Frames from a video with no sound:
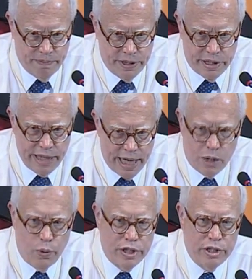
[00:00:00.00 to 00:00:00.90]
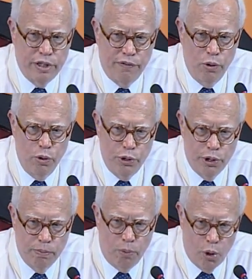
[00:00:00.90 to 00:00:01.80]
It's not a question of who
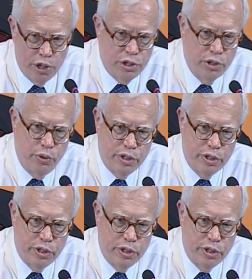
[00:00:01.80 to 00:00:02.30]
you're born to,